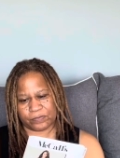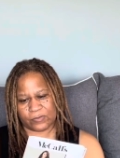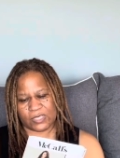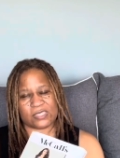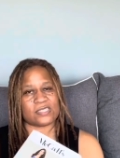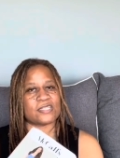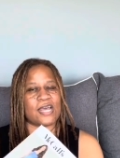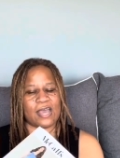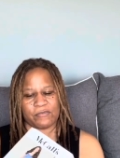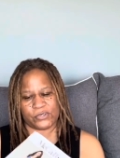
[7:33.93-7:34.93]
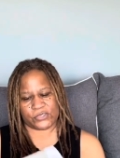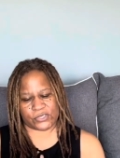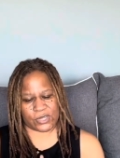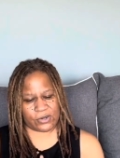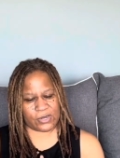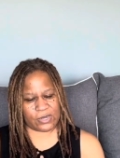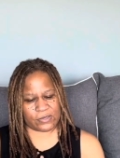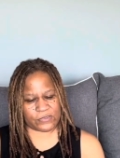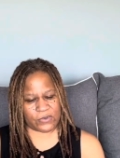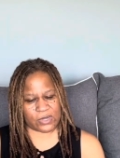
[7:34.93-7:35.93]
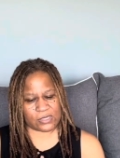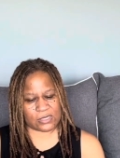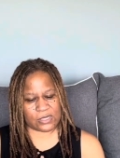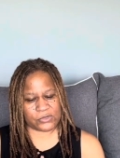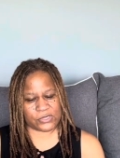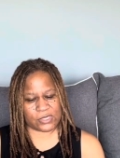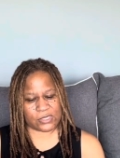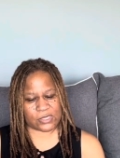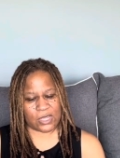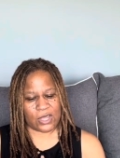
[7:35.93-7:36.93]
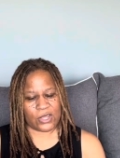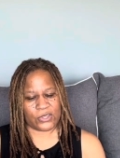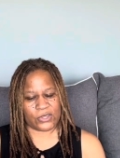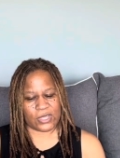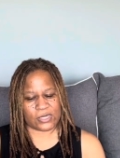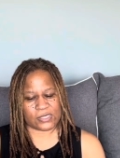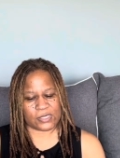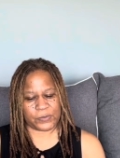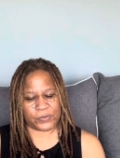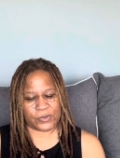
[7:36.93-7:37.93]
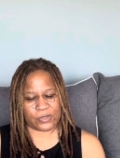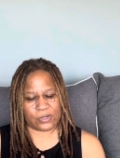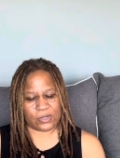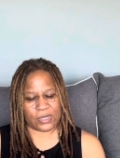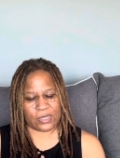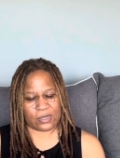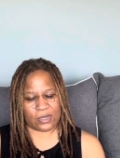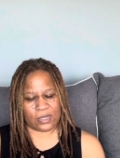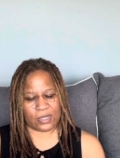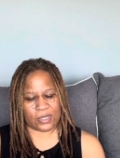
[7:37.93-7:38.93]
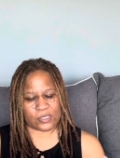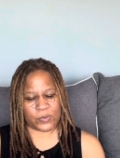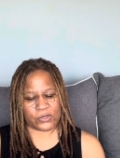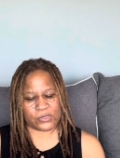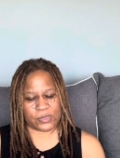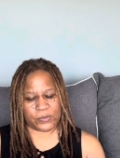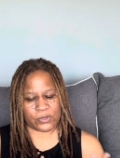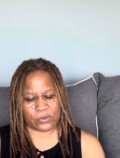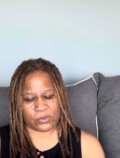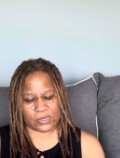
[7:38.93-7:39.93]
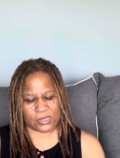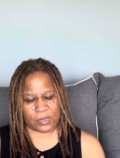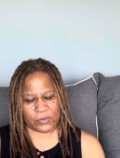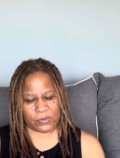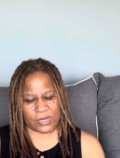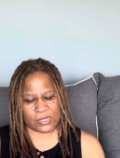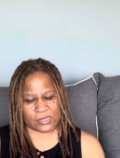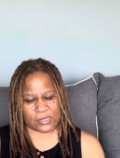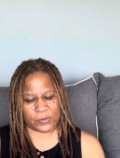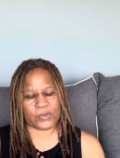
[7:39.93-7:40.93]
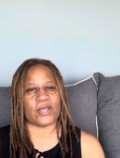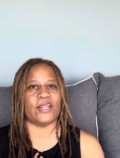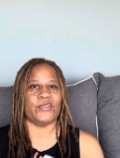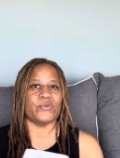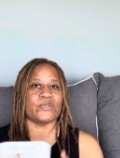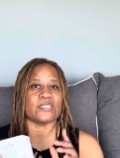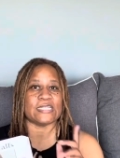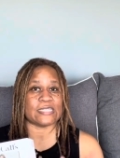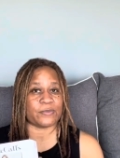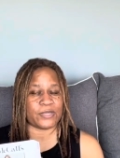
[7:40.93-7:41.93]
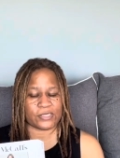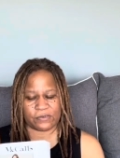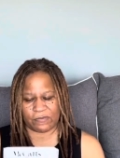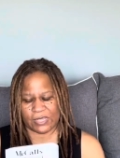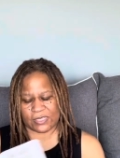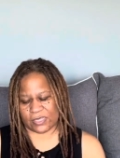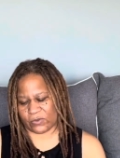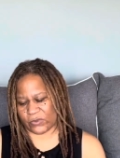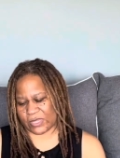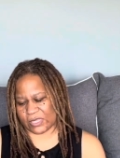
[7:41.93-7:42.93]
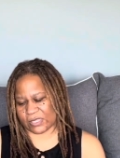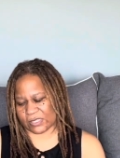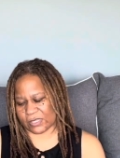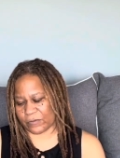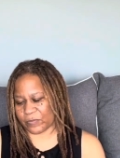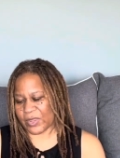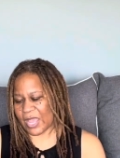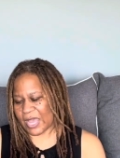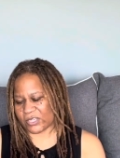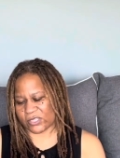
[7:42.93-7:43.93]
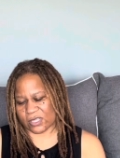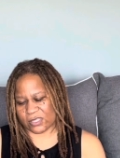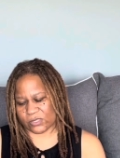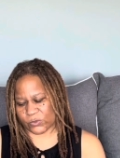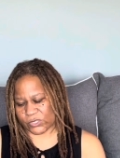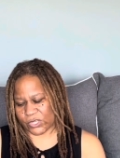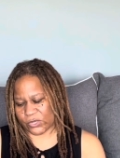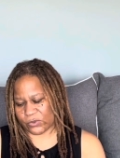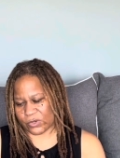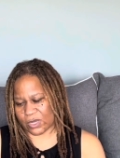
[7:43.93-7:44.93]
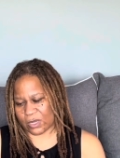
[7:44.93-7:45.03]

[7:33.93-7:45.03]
this is an average skirt. And as far as notions, you need a zipper, either an exposed zipper or a separating zipper, and you will need some interfacing with this. So I just thought this was cute.